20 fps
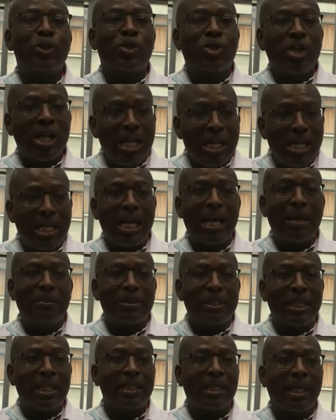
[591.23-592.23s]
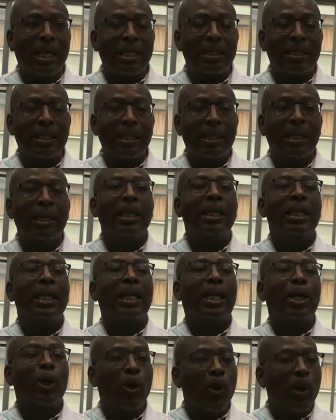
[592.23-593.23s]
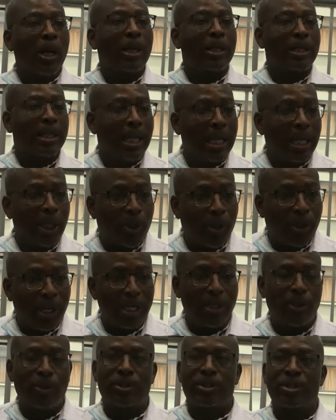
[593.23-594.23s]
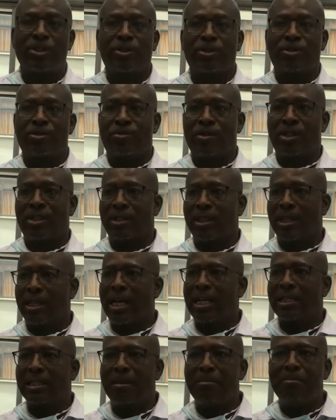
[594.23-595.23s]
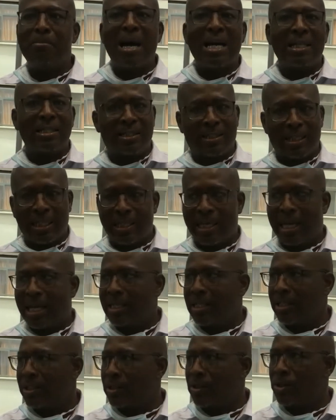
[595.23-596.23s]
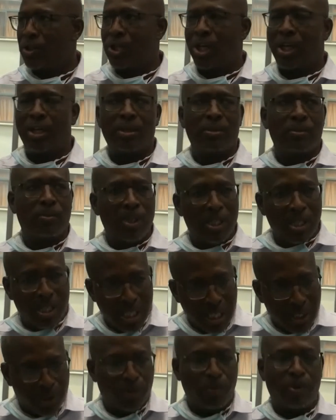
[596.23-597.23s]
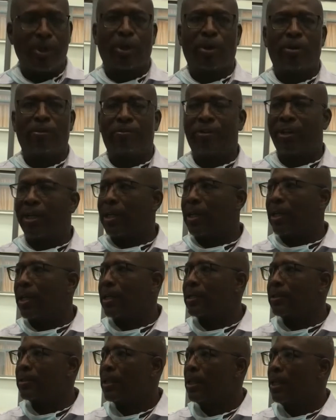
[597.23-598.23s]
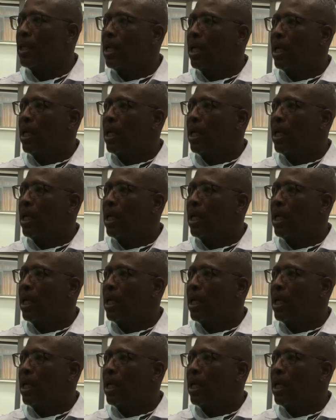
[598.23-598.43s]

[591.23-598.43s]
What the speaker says: train them so that they can go out there and create those industries. And that's the mindset that needs to change. We need to reconfigure that.